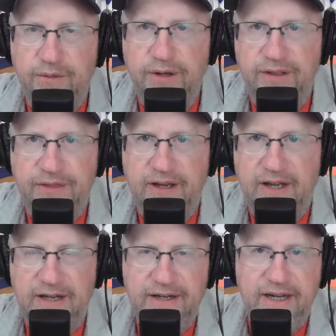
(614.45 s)
with
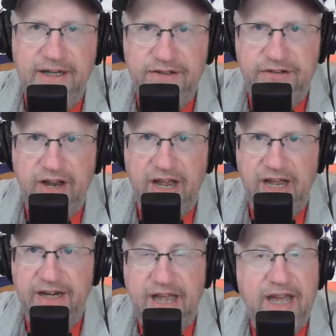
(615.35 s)
Nate and
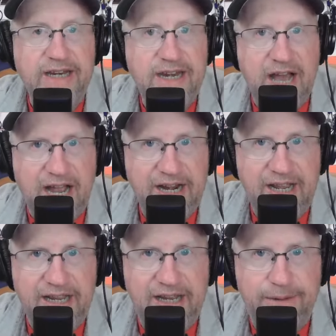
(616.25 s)
Chad at 9
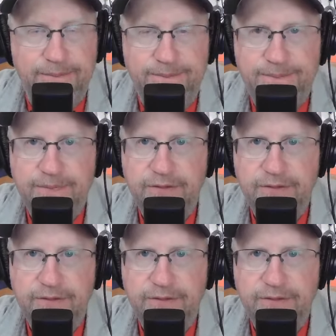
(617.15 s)
a.m.